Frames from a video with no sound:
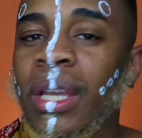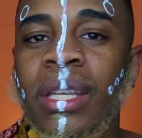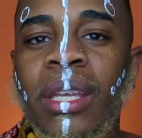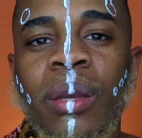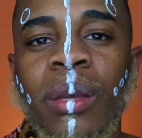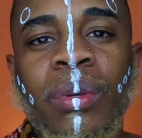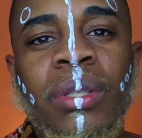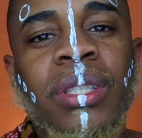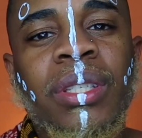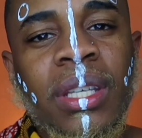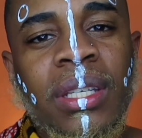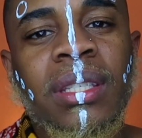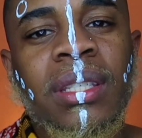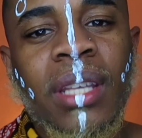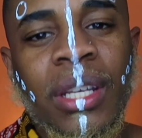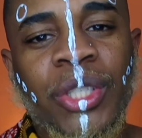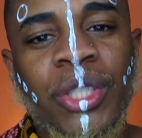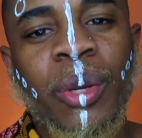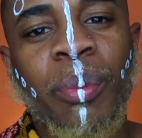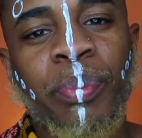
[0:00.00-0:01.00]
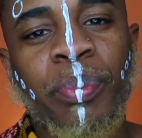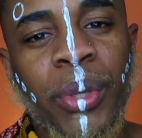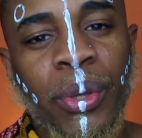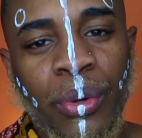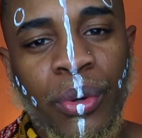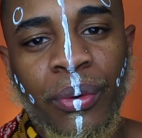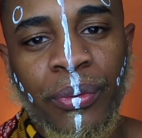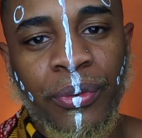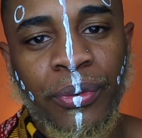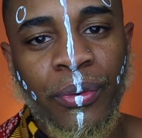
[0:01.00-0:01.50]
it was just such a
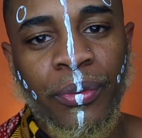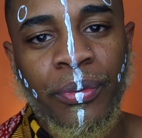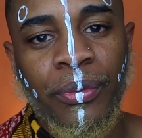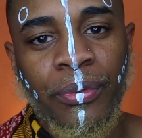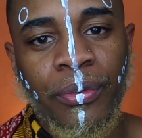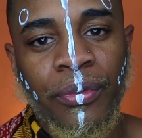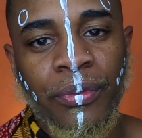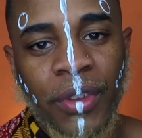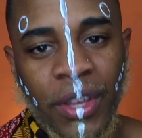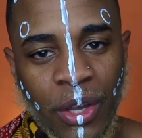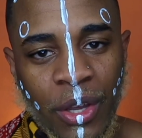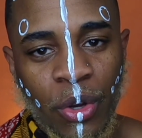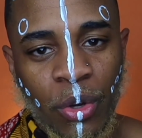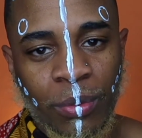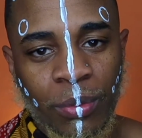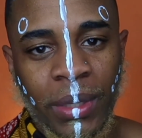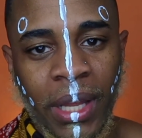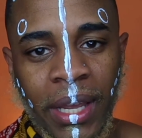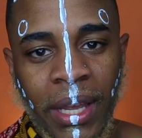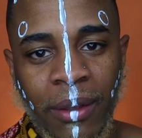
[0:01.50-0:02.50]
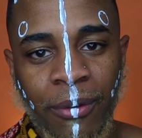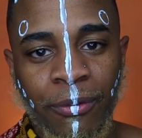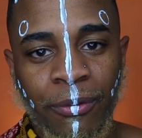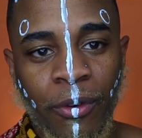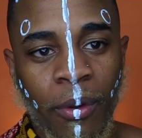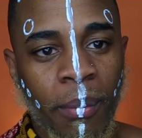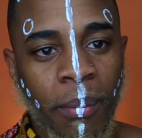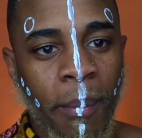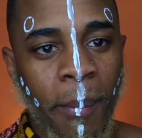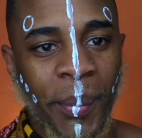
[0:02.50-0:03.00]
beautiful film, like
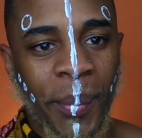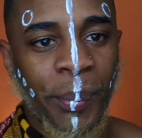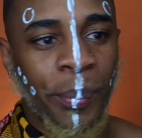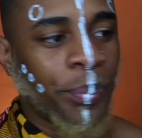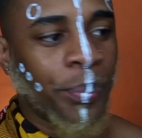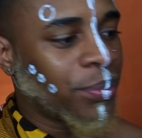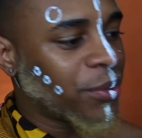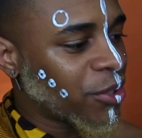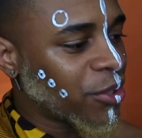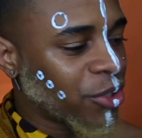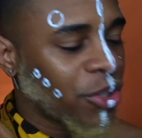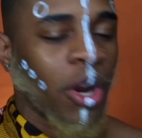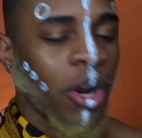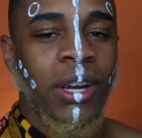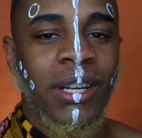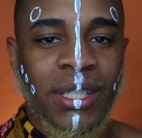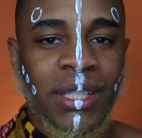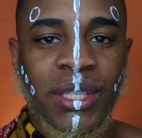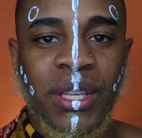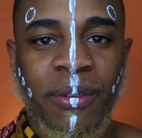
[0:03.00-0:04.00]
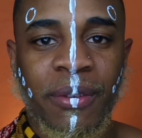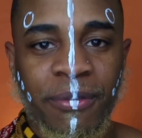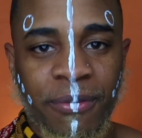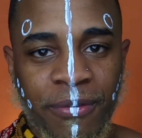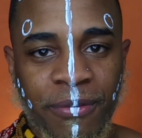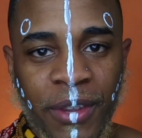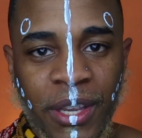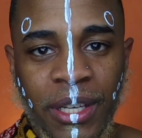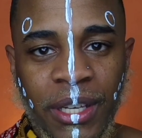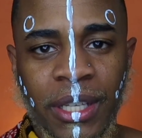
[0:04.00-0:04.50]
from start to
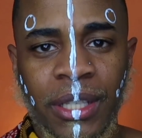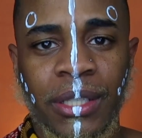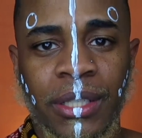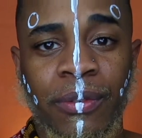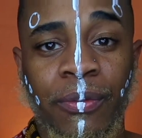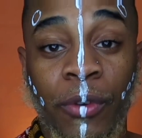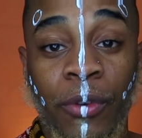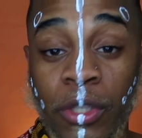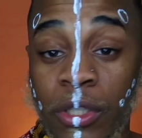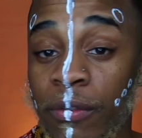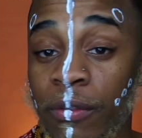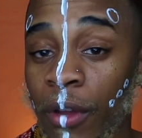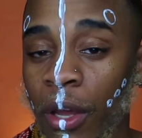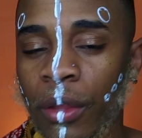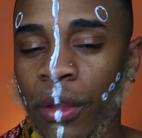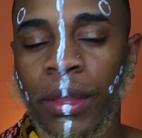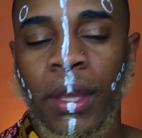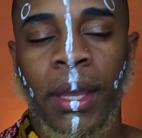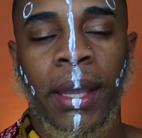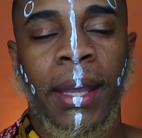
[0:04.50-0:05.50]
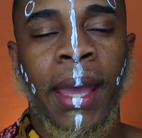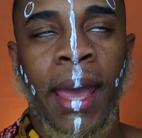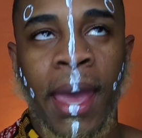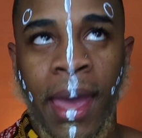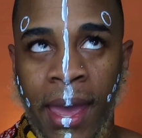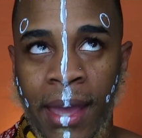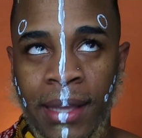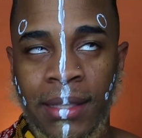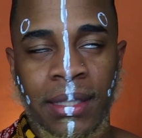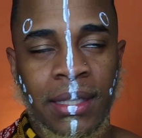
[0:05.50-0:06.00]
finish. First of all, the
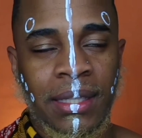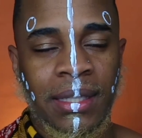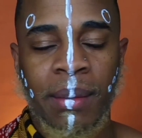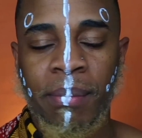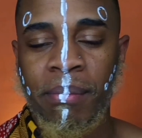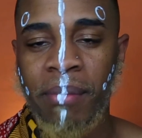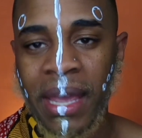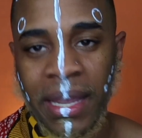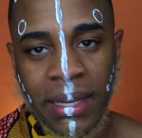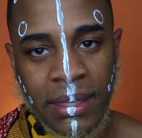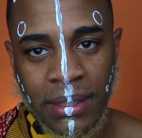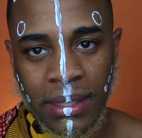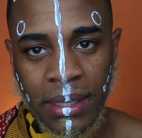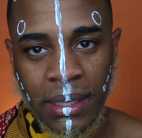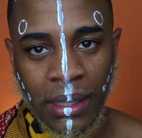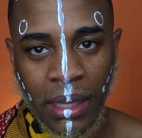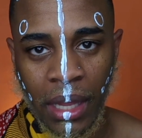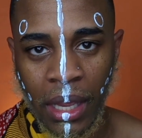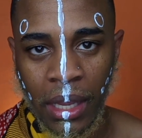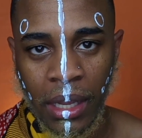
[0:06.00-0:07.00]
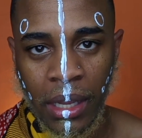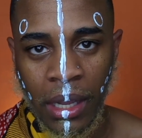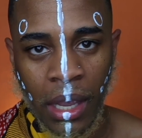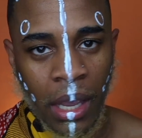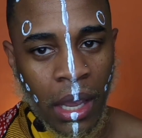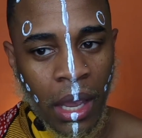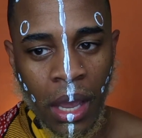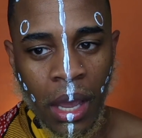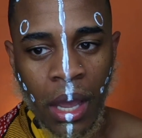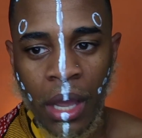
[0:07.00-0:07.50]
cast is amazing. Like,
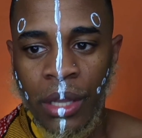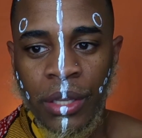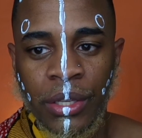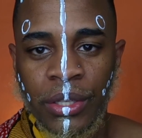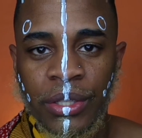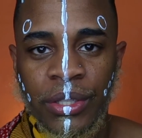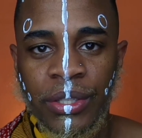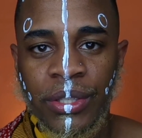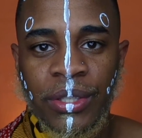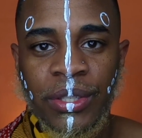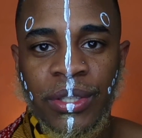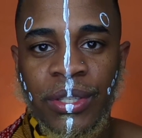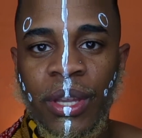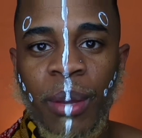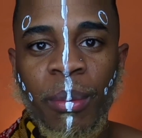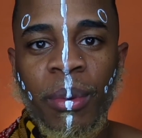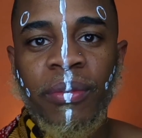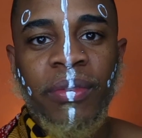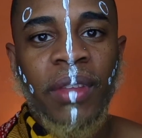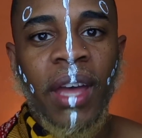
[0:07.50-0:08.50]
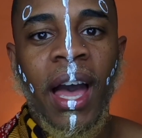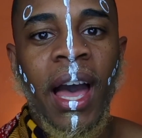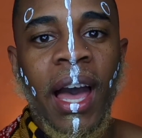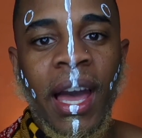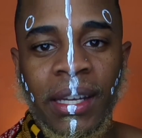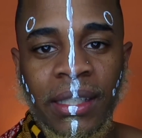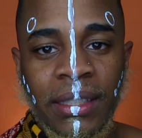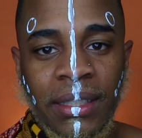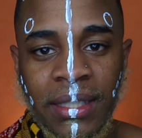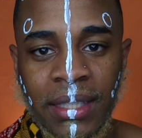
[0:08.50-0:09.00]
some of the
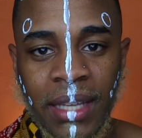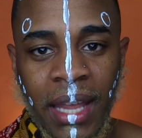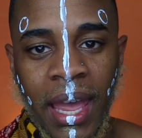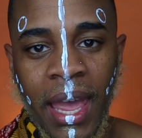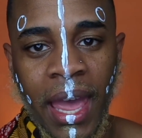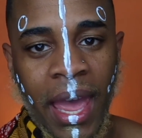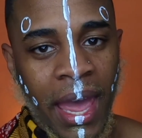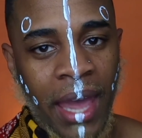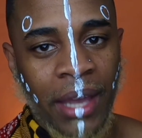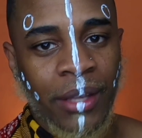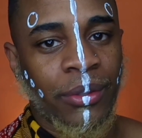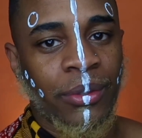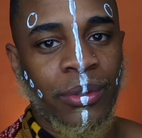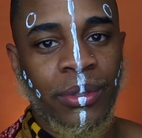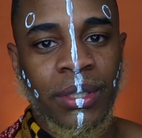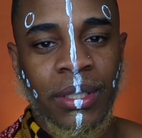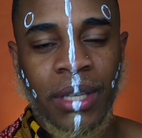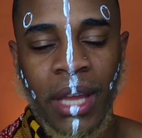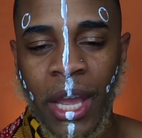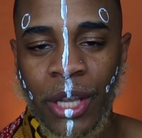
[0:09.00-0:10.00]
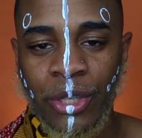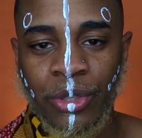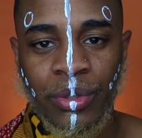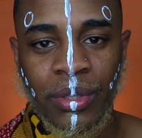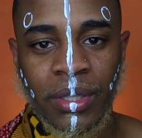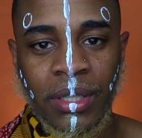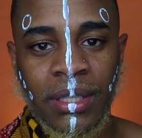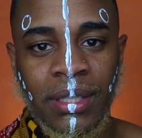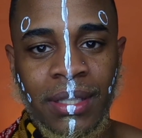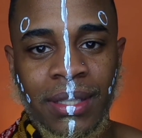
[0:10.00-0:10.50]
hottest actors and
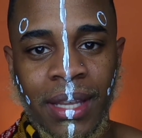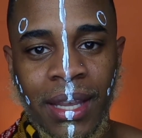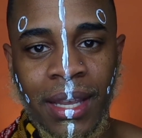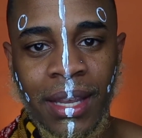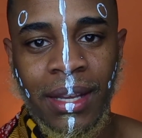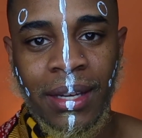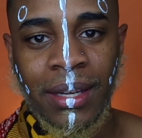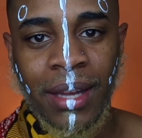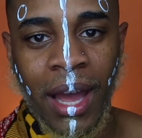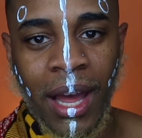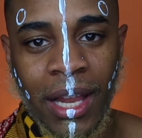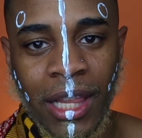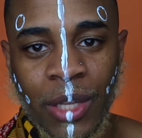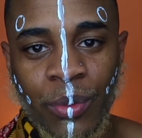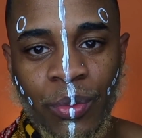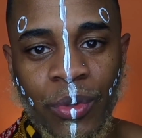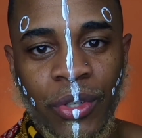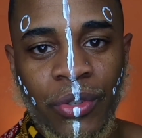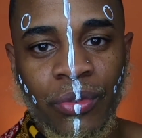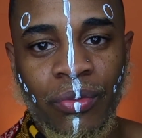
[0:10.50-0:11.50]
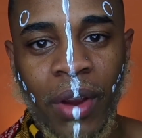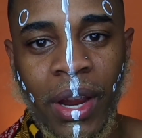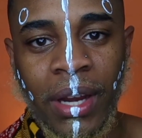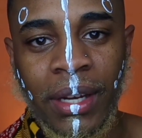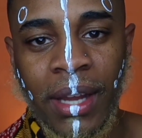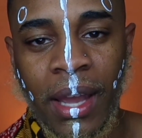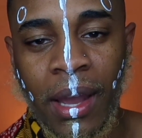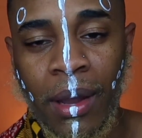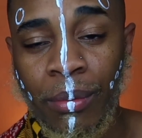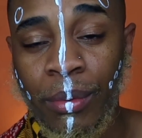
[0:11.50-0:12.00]
actresses in Hollywood right
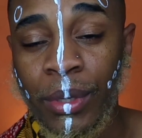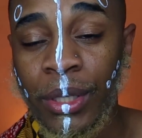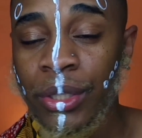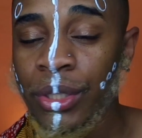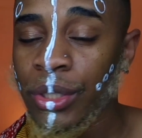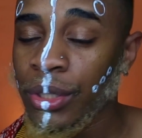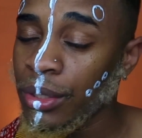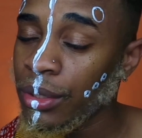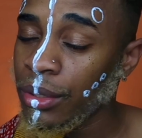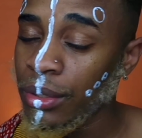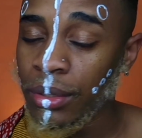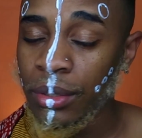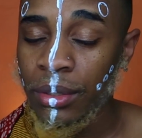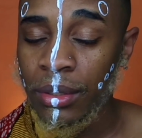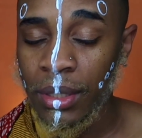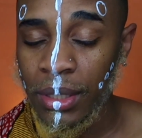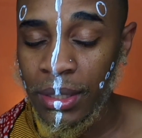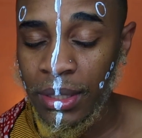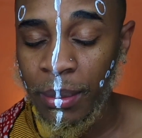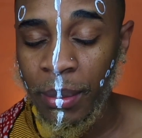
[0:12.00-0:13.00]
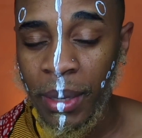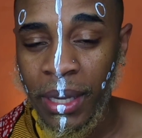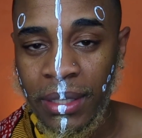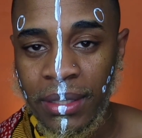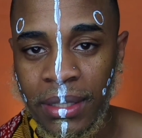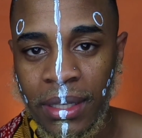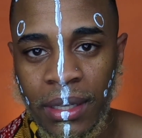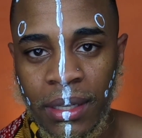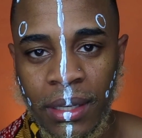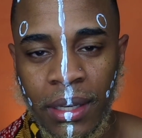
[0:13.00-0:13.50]
now, which is
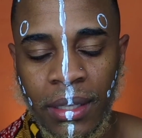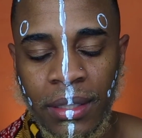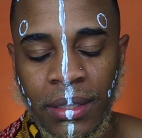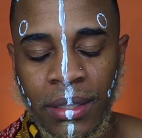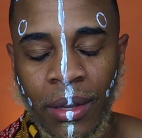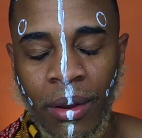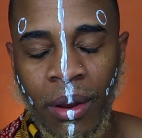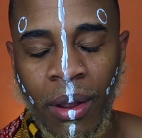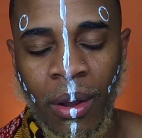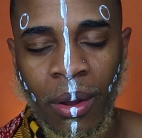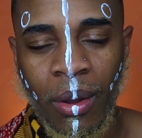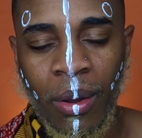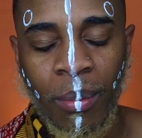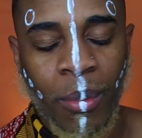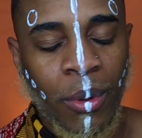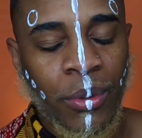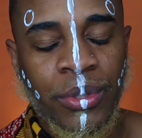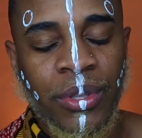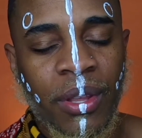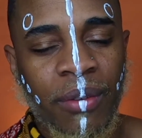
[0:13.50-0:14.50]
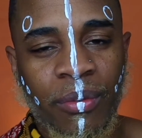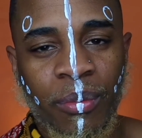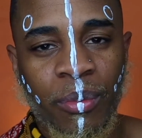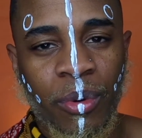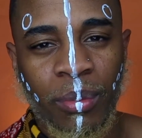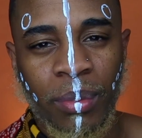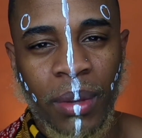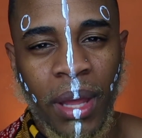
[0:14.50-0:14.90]
amazing because they're all, most of them were